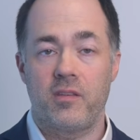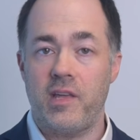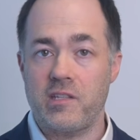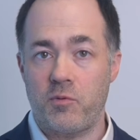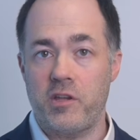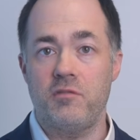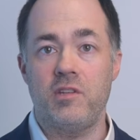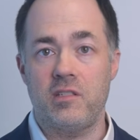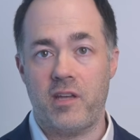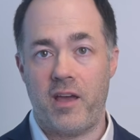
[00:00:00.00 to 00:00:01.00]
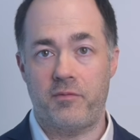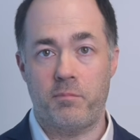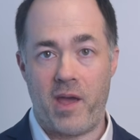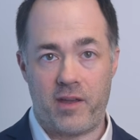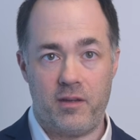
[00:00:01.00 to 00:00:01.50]
That's why you need to have a
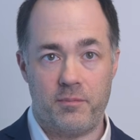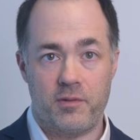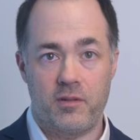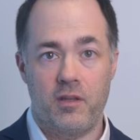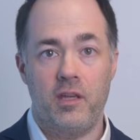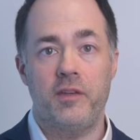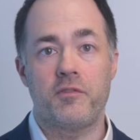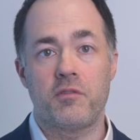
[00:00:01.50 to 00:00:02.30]
backup. If